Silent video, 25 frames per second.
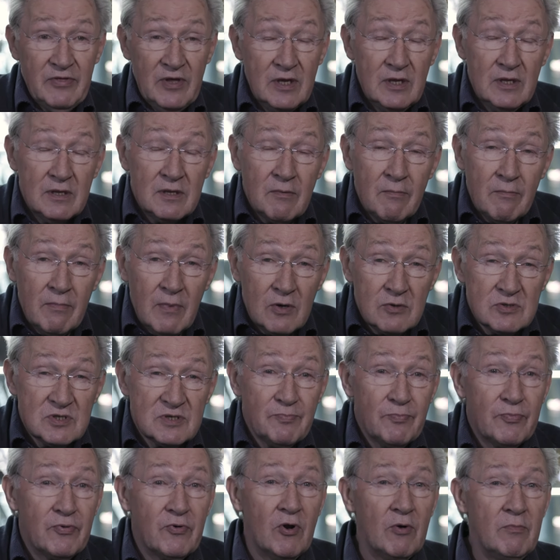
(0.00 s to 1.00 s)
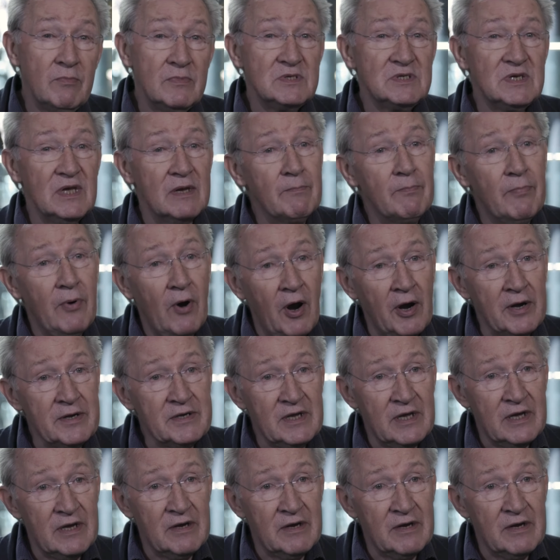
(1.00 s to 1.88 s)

think the most promising part